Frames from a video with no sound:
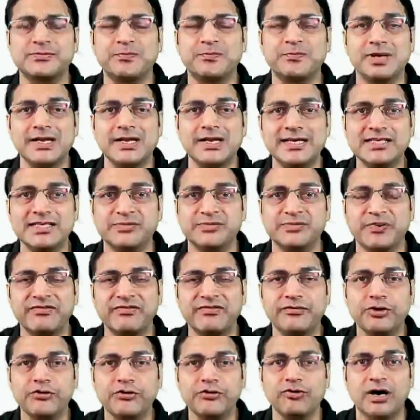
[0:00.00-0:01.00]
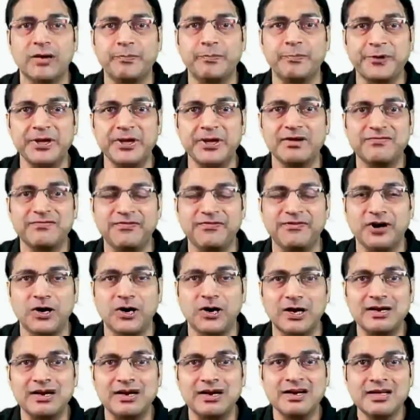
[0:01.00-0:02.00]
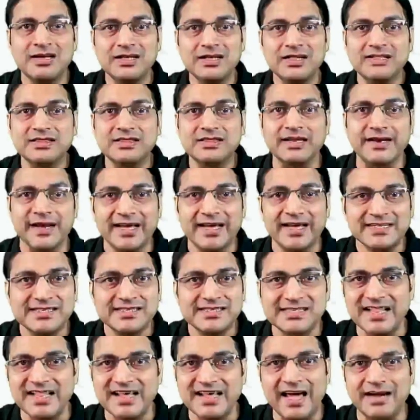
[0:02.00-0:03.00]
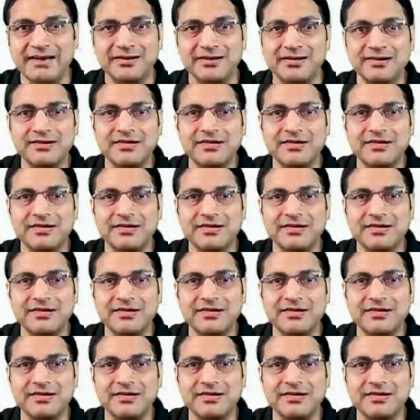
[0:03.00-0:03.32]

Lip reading: Please, before you appear for the next SLAT,